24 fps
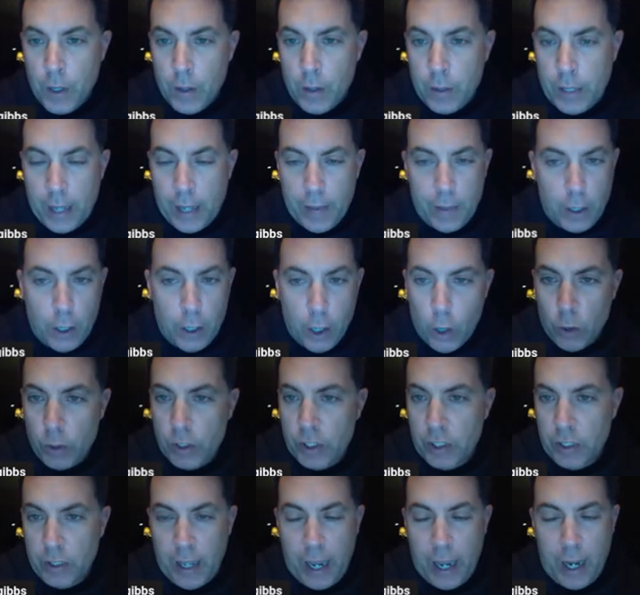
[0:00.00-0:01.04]
getting the nose
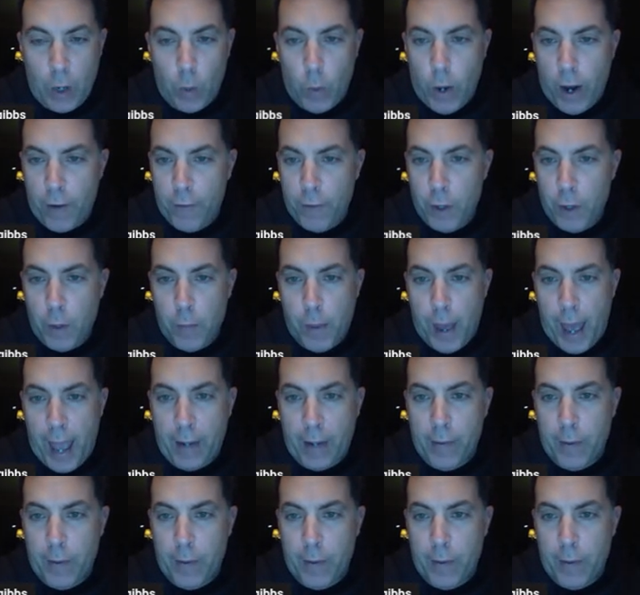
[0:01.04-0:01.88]
slanting away from the back.